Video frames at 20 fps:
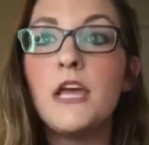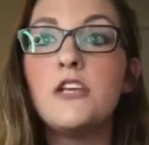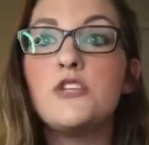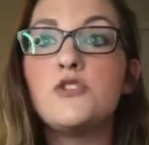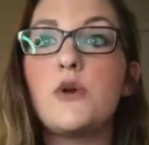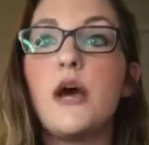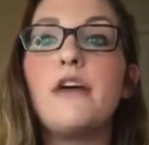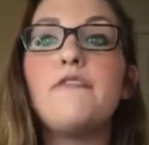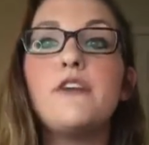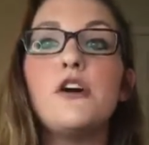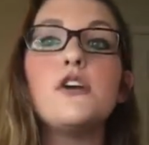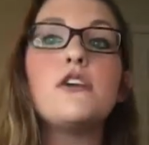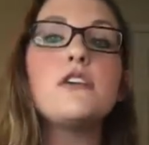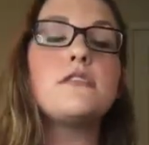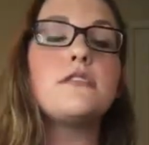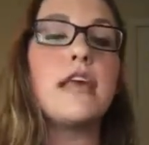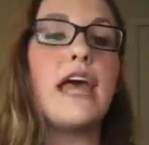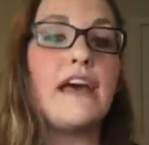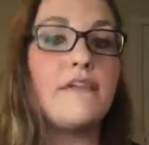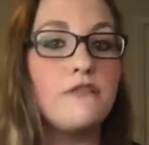So I
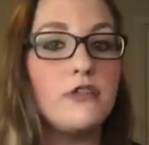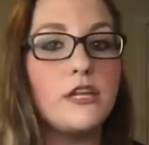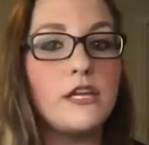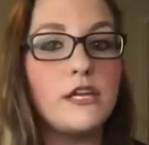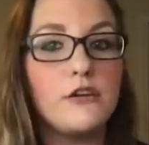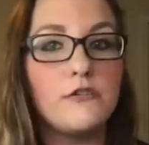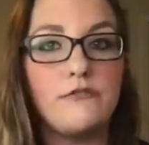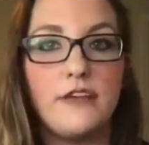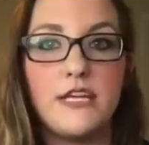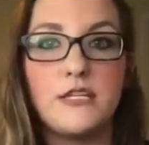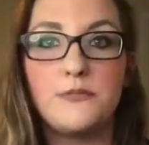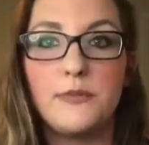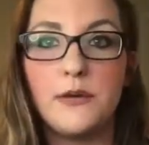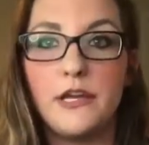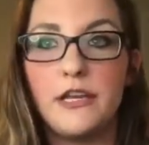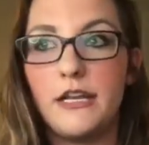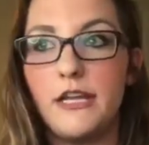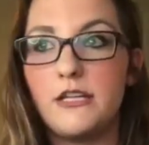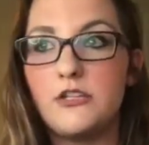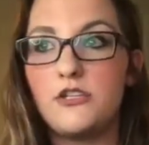focus heavily on Facebook
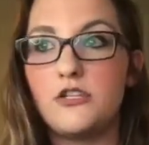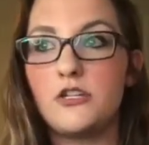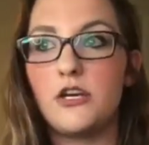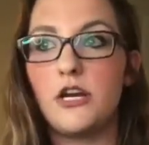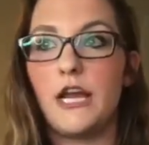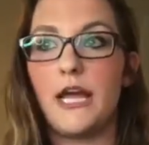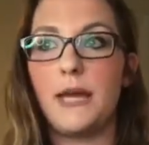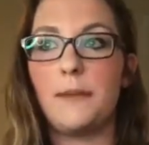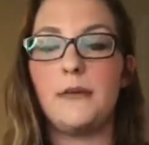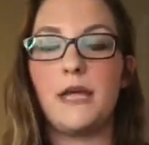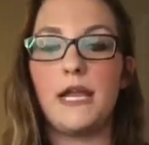and Instagram,